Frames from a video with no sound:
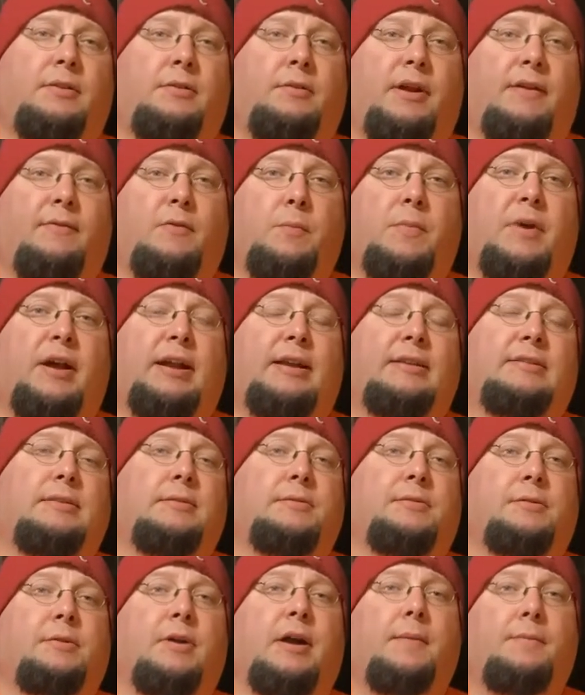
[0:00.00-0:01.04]
to everybody that
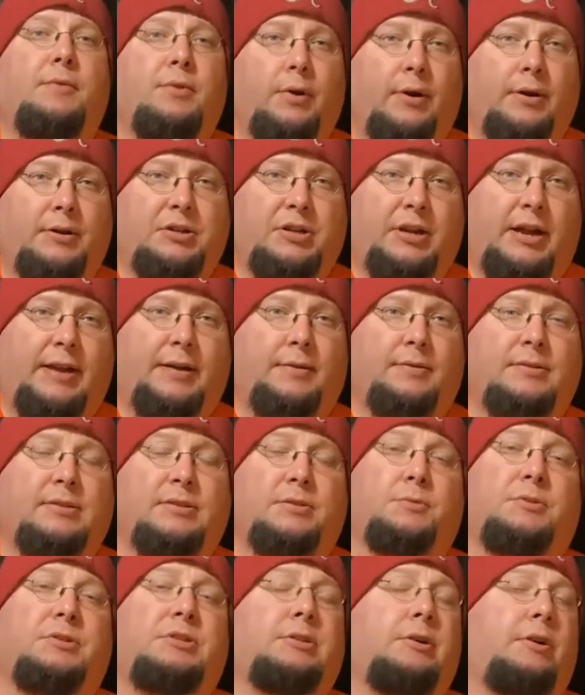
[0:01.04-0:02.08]
subscribed to our channel
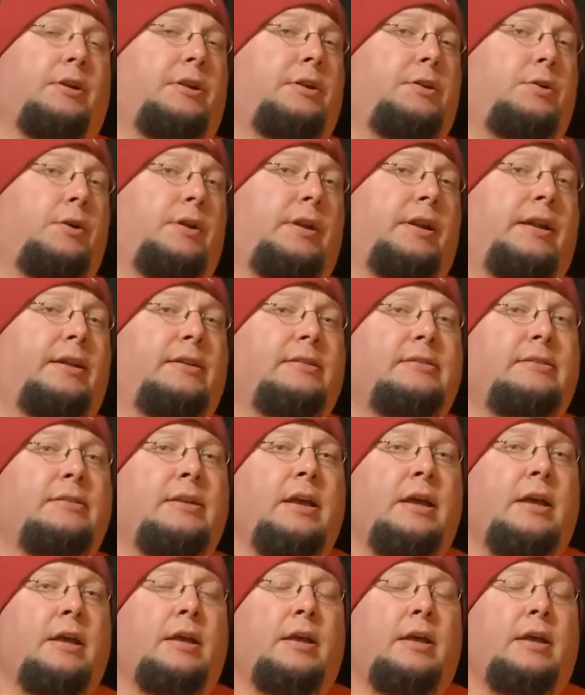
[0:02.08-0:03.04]
since we started doing this